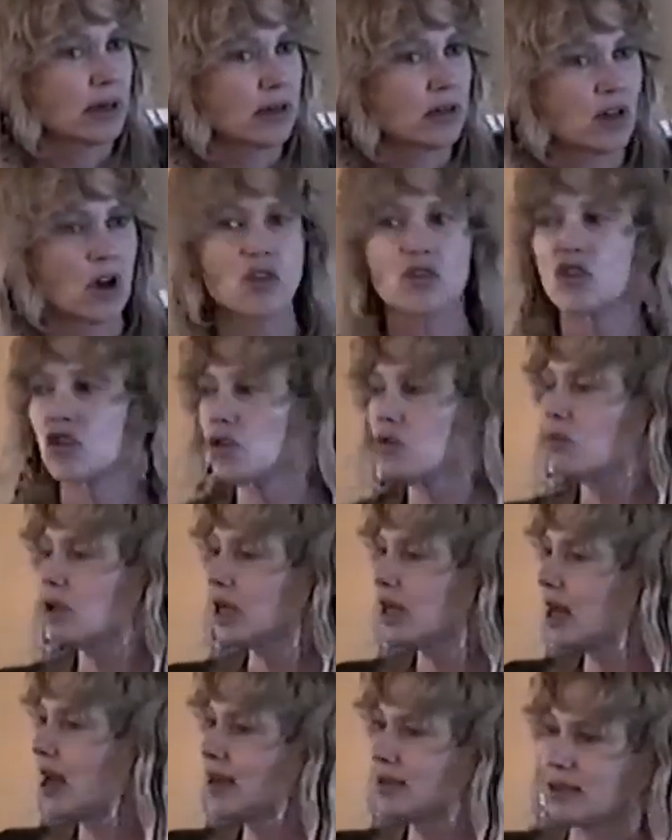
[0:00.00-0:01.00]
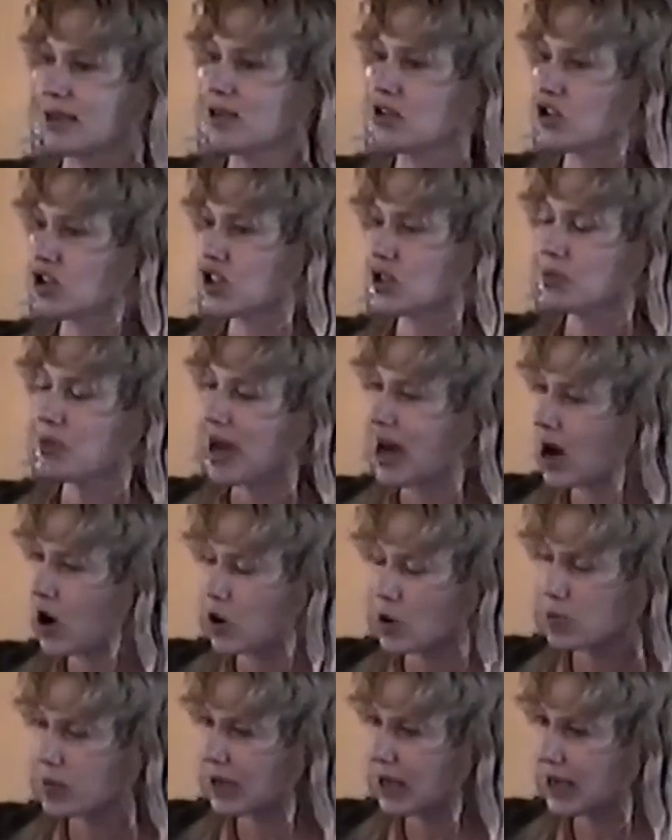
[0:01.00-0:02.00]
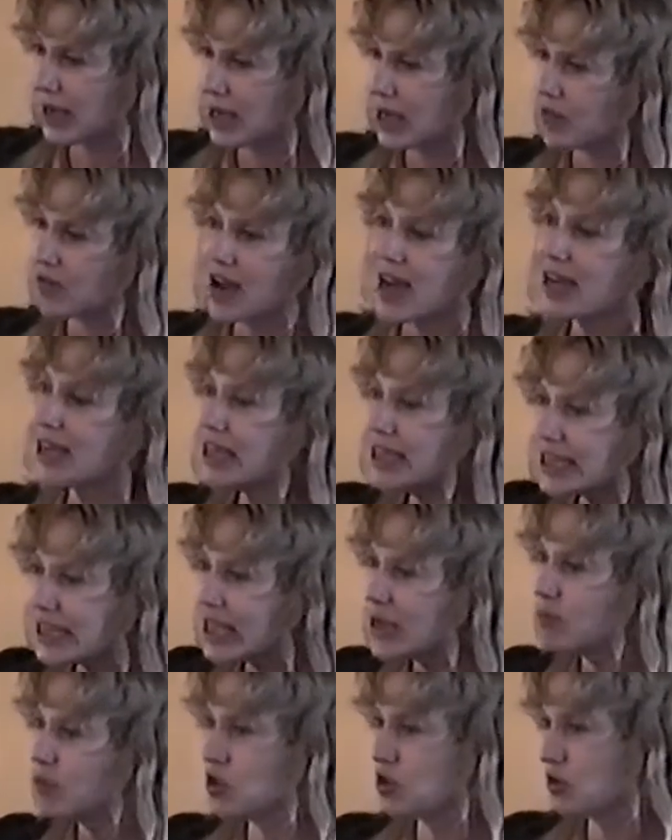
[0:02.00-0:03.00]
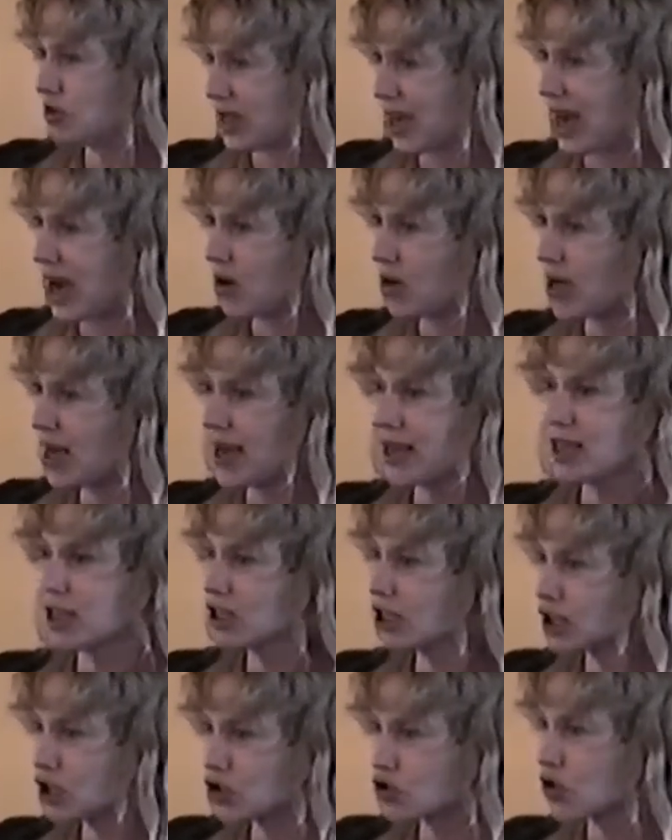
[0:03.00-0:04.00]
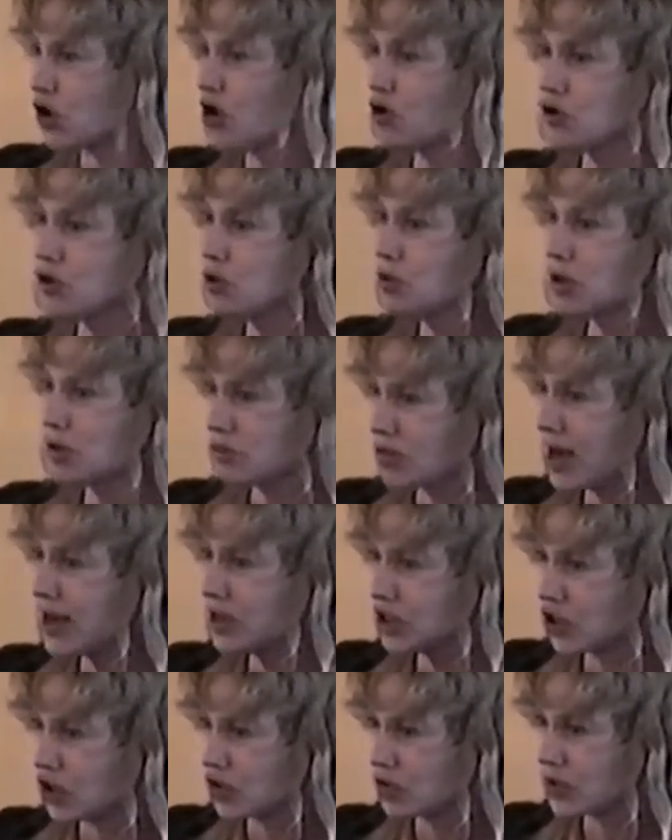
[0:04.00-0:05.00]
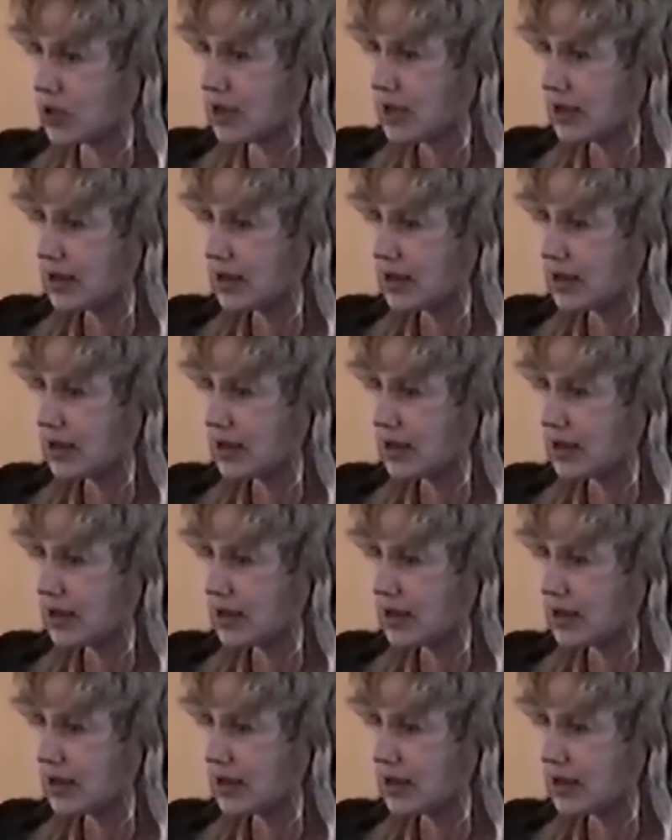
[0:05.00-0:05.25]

Don't you realize that's just power play? If I can keep you down, I can control you and run you.